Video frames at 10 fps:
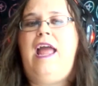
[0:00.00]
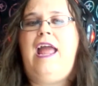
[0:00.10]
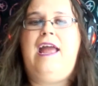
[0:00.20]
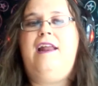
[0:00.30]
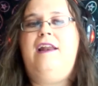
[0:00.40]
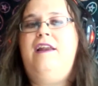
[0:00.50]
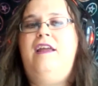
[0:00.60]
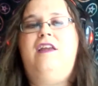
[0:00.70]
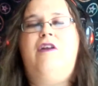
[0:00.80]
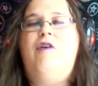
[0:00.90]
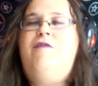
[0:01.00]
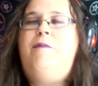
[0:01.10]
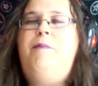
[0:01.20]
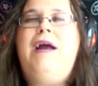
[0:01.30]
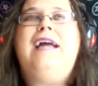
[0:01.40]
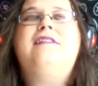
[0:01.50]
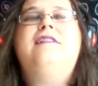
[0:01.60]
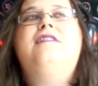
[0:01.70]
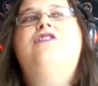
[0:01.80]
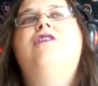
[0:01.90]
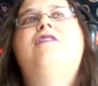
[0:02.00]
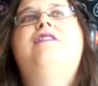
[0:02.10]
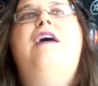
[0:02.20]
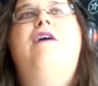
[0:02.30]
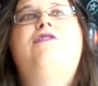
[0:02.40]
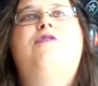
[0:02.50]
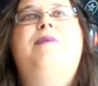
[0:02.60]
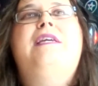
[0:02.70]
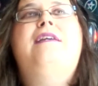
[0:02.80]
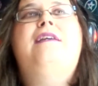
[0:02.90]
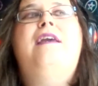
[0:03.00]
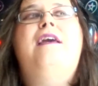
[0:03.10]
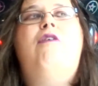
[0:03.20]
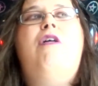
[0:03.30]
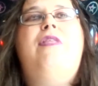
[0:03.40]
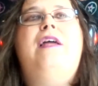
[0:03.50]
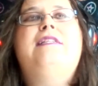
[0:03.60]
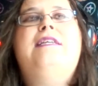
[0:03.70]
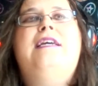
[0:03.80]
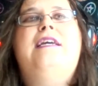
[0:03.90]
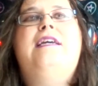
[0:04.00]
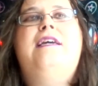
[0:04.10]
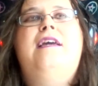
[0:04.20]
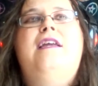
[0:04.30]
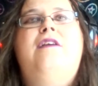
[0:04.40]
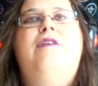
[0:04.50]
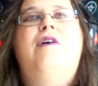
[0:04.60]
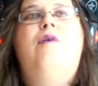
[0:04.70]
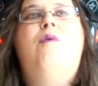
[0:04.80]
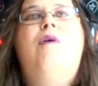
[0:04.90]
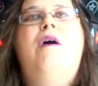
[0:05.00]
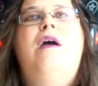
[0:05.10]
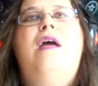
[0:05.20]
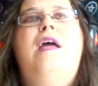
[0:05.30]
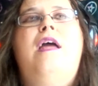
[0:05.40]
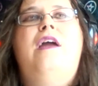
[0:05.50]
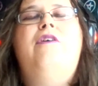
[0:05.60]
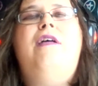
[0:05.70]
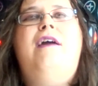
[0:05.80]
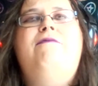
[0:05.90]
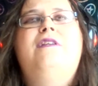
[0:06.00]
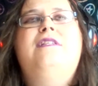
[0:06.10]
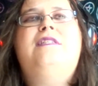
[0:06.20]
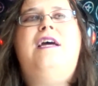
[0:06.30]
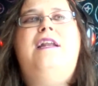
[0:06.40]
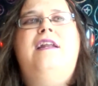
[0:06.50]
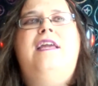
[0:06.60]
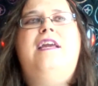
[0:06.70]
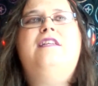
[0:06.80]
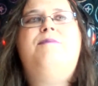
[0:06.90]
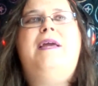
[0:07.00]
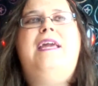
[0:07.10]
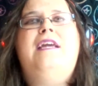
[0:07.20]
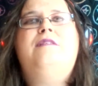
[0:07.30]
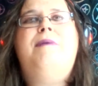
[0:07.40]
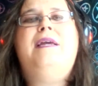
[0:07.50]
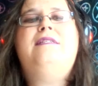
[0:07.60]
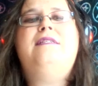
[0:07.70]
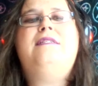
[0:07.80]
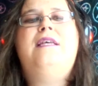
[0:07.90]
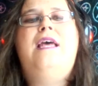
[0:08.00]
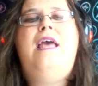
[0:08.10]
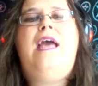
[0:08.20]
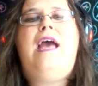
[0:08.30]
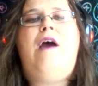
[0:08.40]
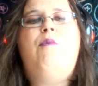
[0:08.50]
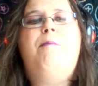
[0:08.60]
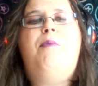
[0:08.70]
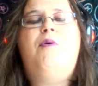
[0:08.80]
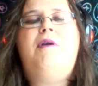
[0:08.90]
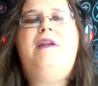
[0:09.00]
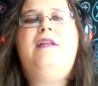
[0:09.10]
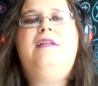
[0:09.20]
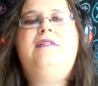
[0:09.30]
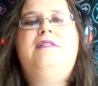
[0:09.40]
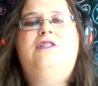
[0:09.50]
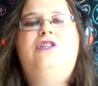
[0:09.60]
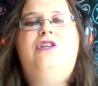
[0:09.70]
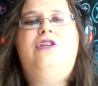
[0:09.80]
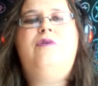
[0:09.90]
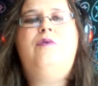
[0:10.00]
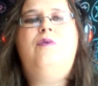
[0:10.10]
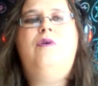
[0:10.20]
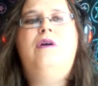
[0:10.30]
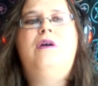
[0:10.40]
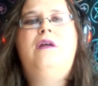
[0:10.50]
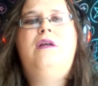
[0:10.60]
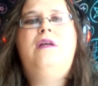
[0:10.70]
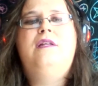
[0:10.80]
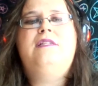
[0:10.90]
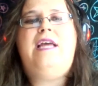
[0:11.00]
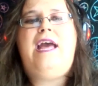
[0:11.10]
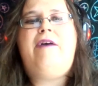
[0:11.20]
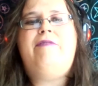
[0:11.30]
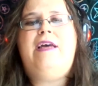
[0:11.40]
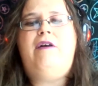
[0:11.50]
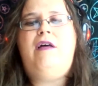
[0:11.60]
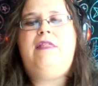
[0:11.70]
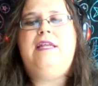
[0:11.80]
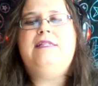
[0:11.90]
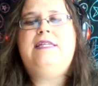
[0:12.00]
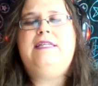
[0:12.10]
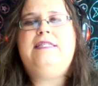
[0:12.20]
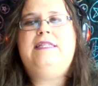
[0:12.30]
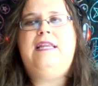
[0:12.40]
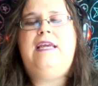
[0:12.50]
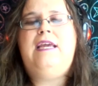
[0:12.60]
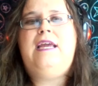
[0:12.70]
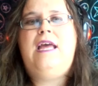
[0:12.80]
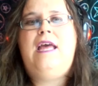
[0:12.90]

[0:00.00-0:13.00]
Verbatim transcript: And, you know, if a practice turns out to be inauthentic, you know, you'll have to decide on a case by case basis how important it is to you to have that authenticity.